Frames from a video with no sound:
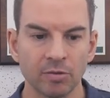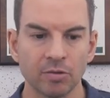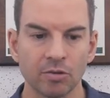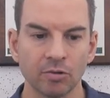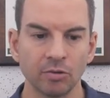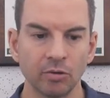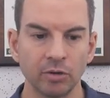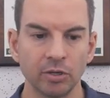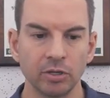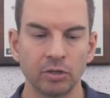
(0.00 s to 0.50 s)

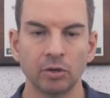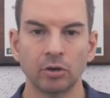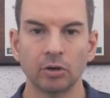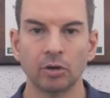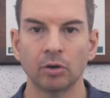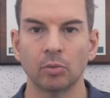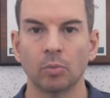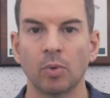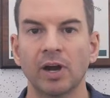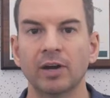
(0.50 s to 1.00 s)
So
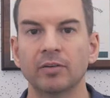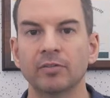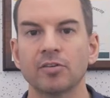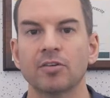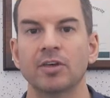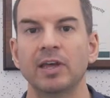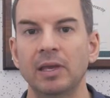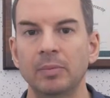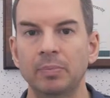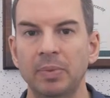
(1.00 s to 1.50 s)
your
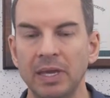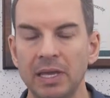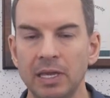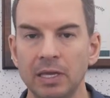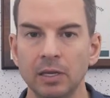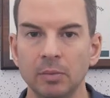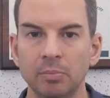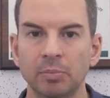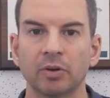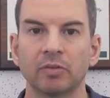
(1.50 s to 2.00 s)
wireless
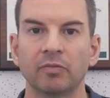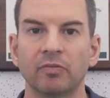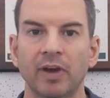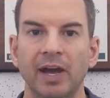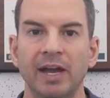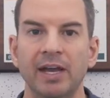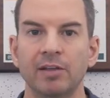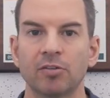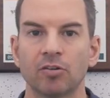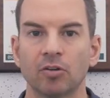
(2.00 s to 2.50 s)
AP
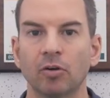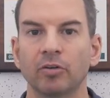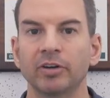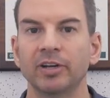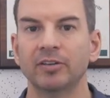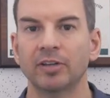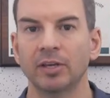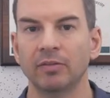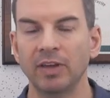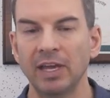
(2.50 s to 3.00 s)
provides
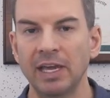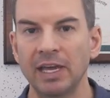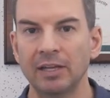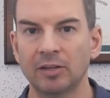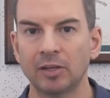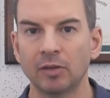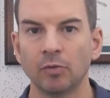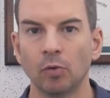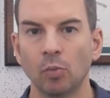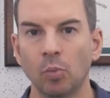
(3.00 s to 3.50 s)
connectivity
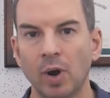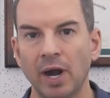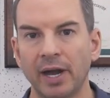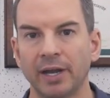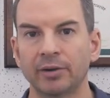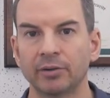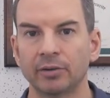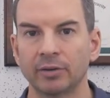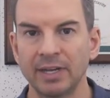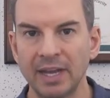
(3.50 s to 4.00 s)
to the
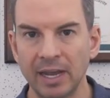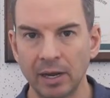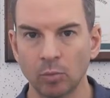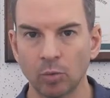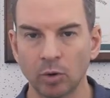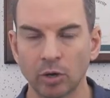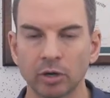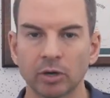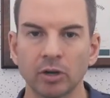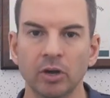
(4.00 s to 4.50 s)
wired
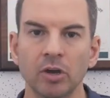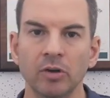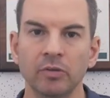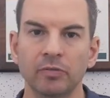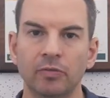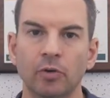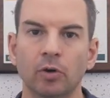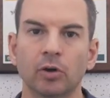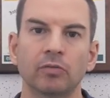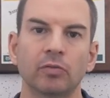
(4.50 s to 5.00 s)
network
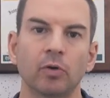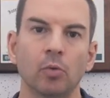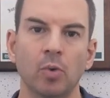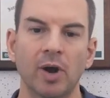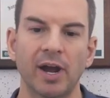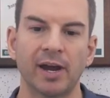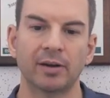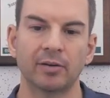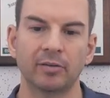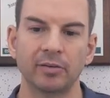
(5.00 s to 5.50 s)
for the
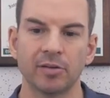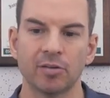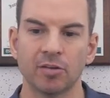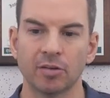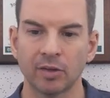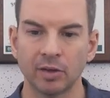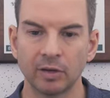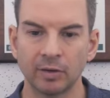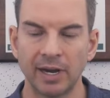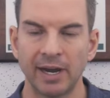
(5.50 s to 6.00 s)
wireless
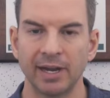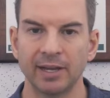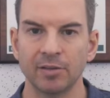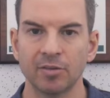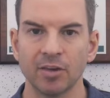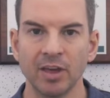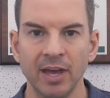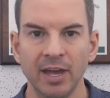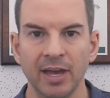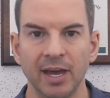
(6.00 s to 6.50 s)

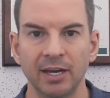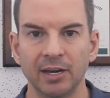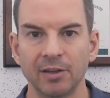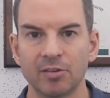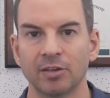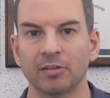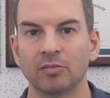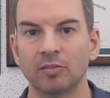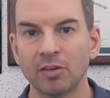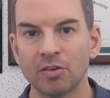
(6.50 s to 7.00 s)
clients. And
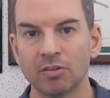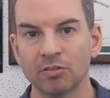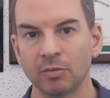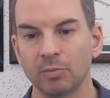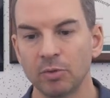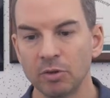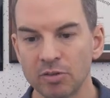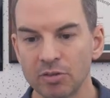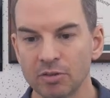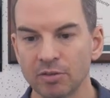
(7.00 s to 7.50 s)
it's a
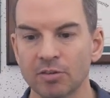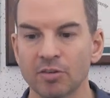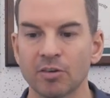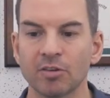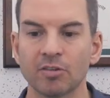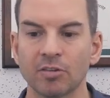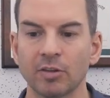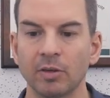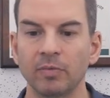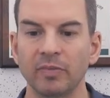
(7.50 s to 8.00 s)
distribution
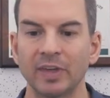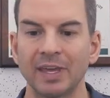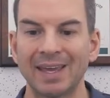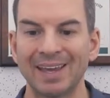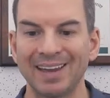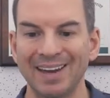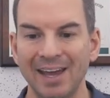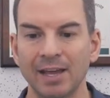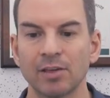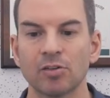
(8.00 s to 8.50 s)
system that
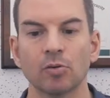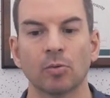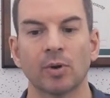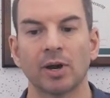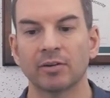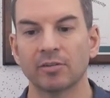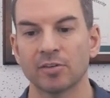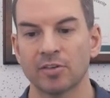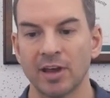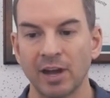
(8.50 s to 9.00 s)
connects the
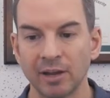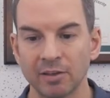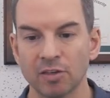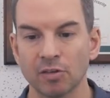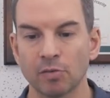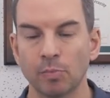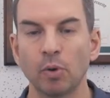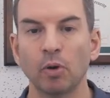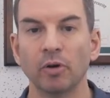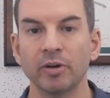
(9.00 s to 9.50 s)
wireless
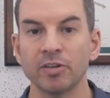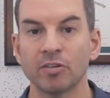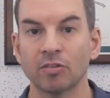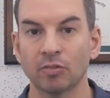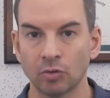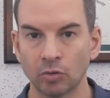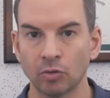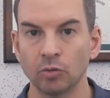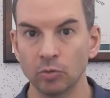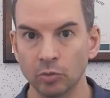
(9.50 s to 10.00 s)
access points
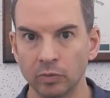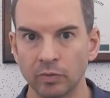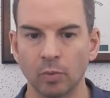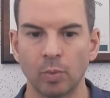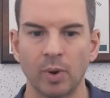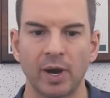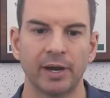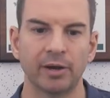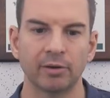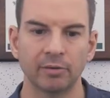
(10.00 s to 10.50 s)
to the
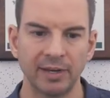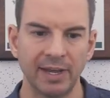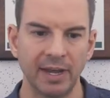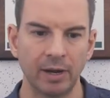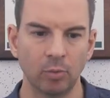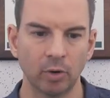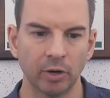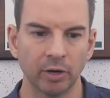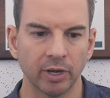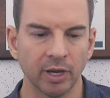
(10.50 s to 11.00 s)
wired
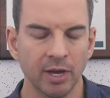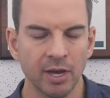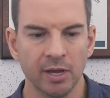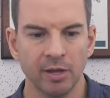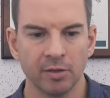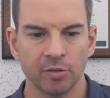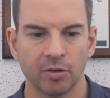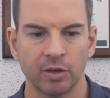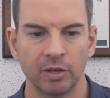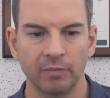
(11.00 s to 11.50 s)
network.
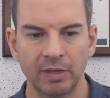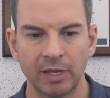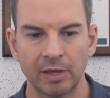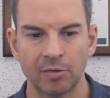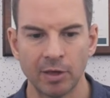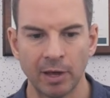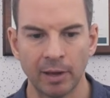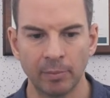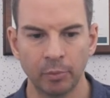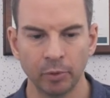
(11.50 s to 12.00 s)
So in the
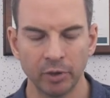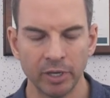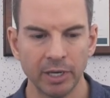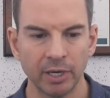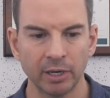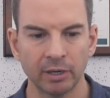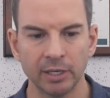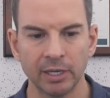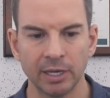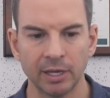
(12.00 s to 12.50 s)
example
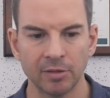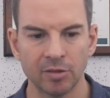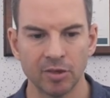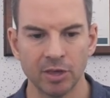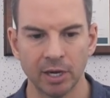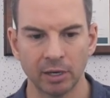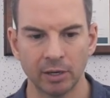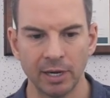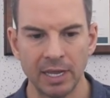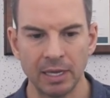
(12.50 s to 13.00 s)
here, you can
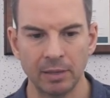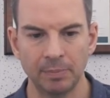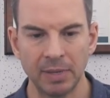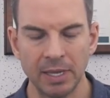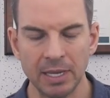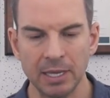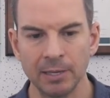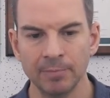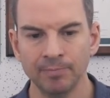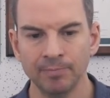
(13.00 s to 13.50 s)
see our AP
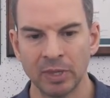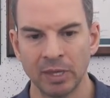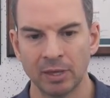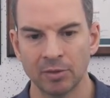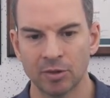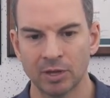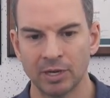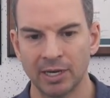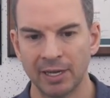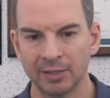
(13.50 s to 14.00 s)

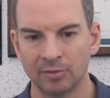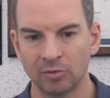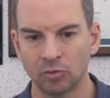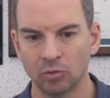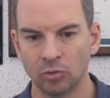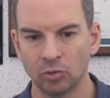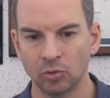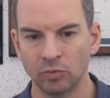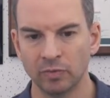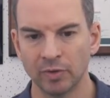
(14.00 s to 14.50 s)
is connected
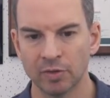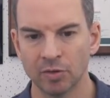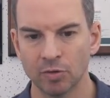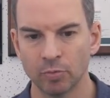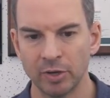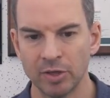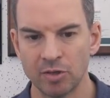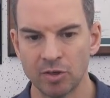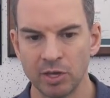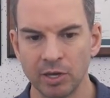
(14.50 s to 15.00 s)
to the
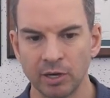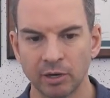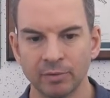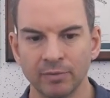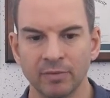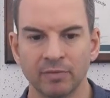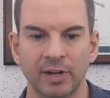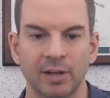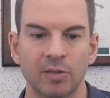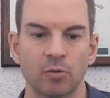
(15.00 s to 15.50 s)
switch here.
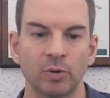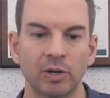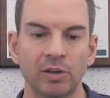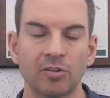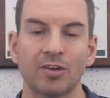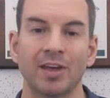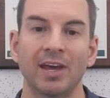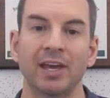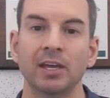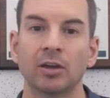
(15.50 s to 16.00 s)
That's where
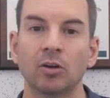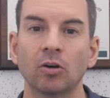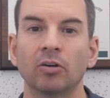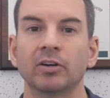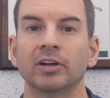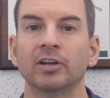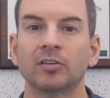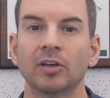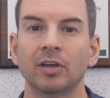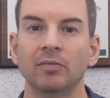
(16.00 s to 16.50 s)
it's getting
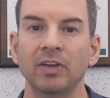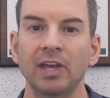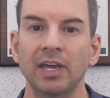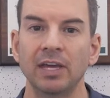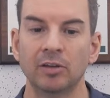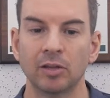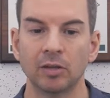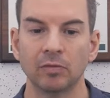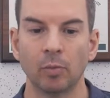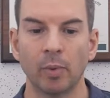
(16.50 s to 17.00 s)

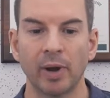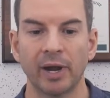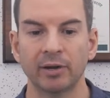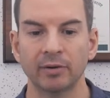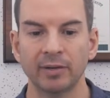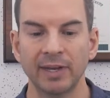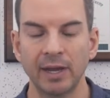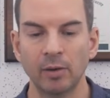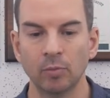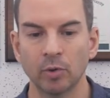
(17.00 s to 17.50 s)
connectivity to the
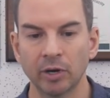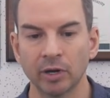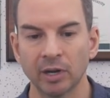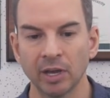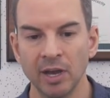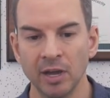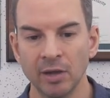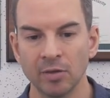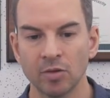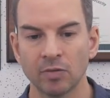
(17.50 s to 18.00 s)
wired network.
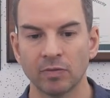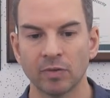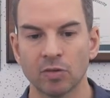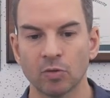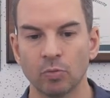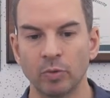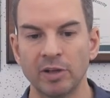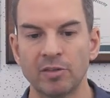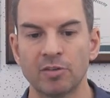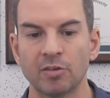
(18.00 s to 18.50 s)
So the
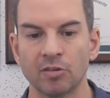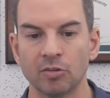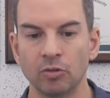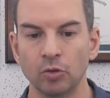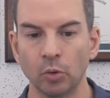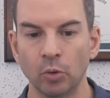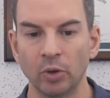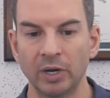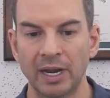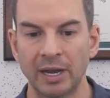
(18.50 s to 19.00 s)
switch is
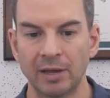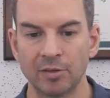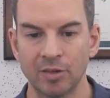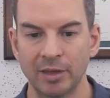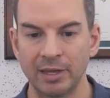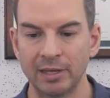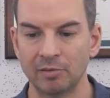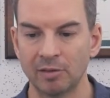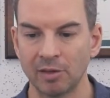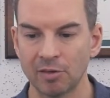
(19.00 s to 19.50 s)
known as
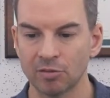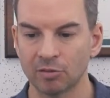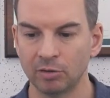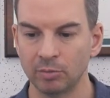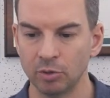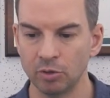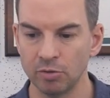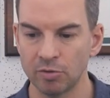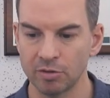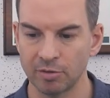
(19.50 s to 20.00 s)
a
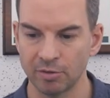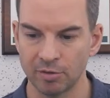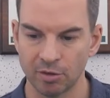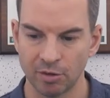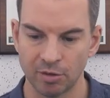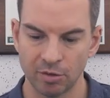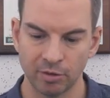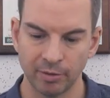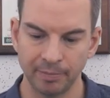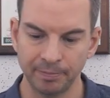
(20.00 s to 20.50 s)
distribution
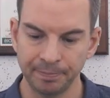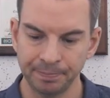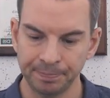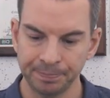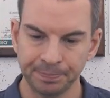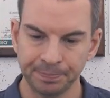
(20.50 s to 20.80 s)
system.